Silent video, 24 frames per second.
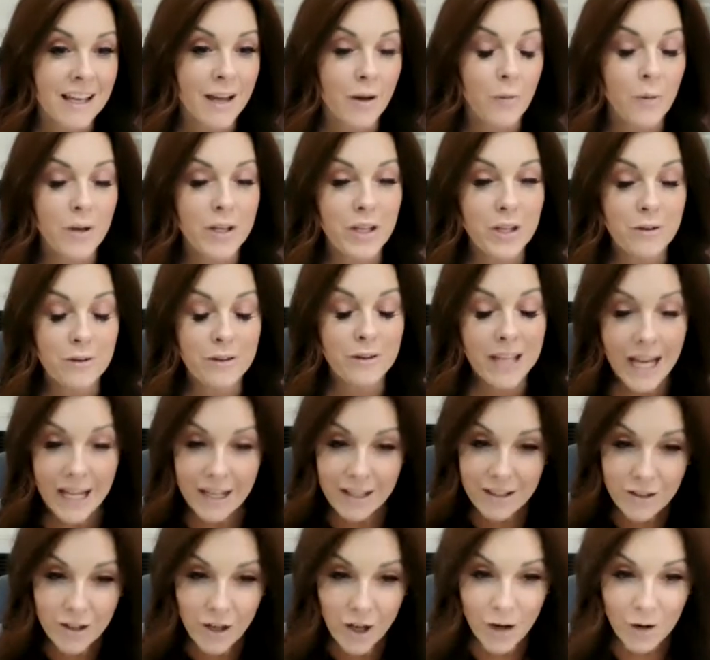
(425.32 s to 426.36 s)
And when you get
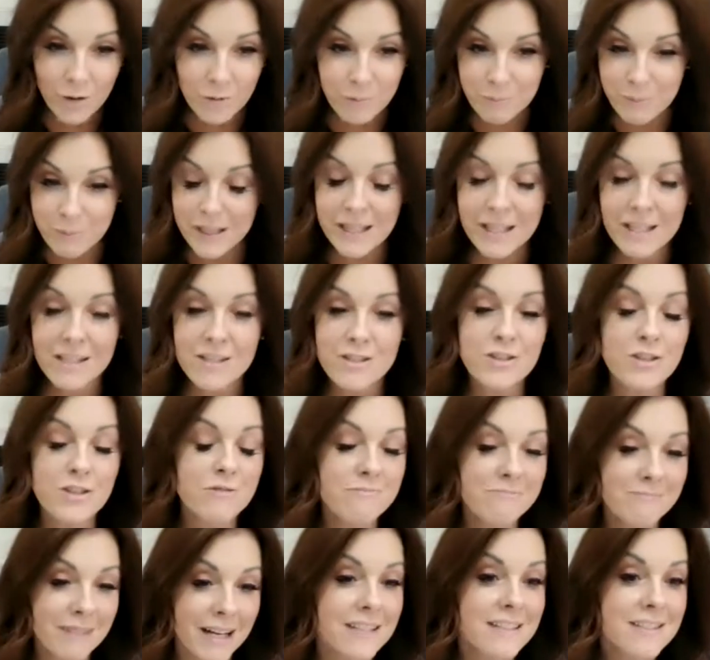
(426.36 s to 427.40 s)
a no, because you
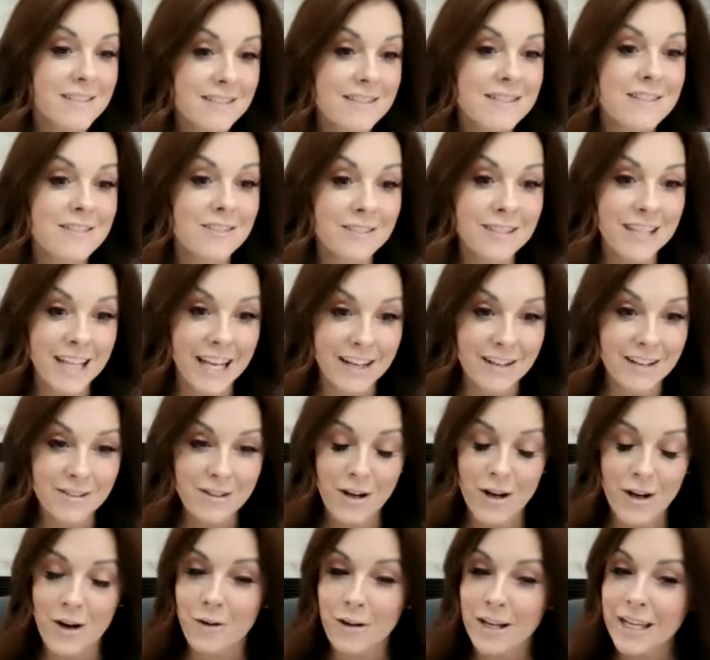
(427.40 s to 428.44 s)
might still get a
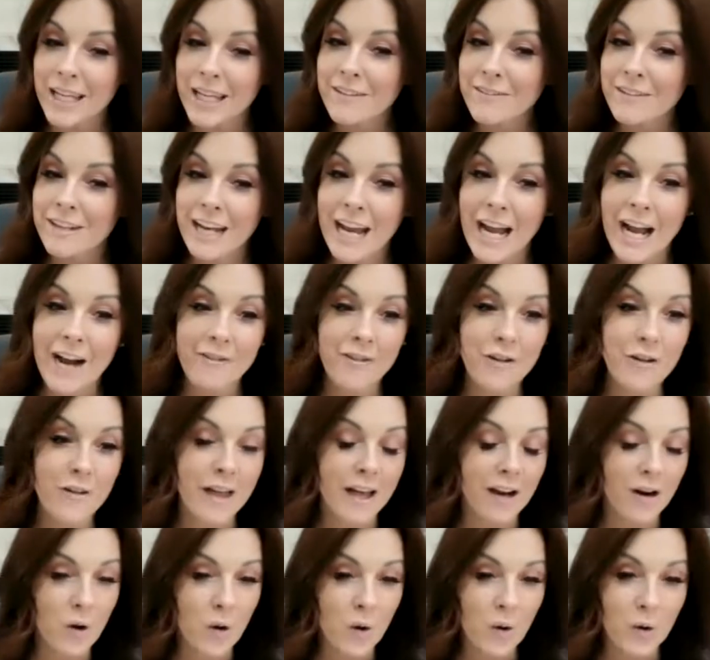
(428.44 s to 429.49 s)
no even after
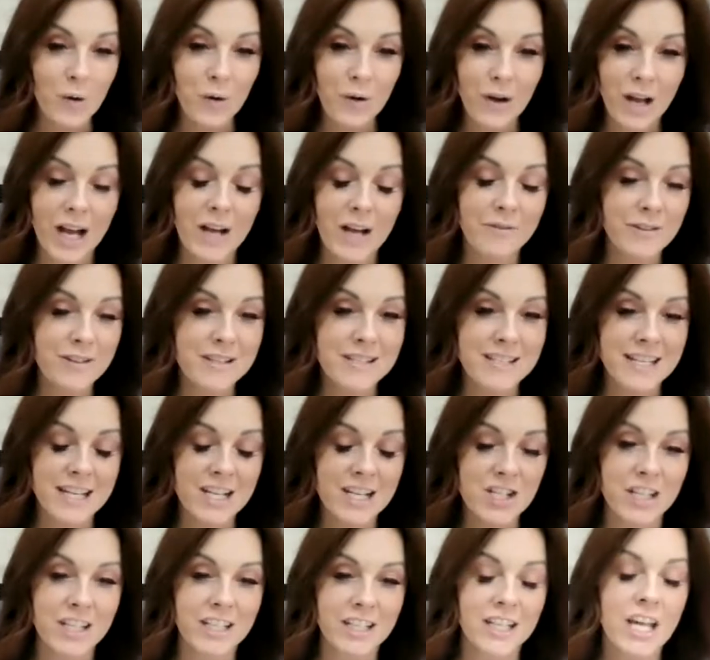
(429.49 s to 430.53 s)
that whole
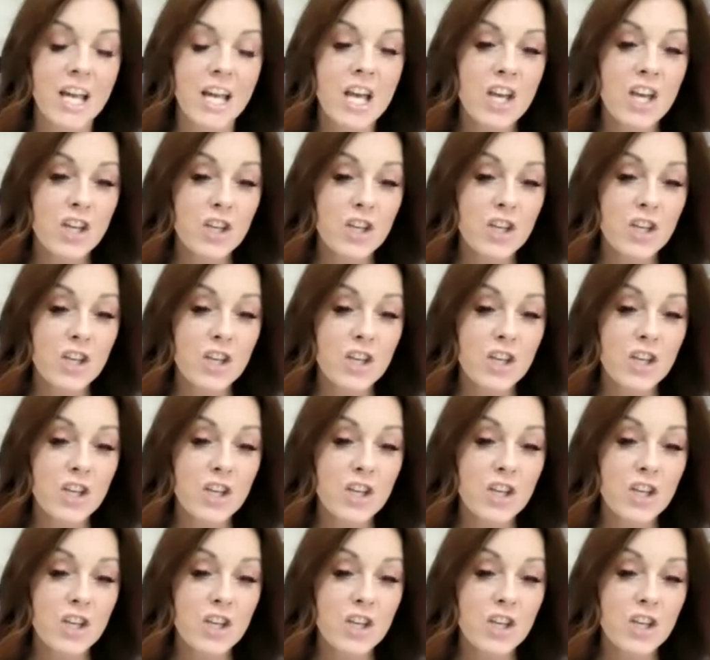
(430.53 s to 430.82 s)
conversation,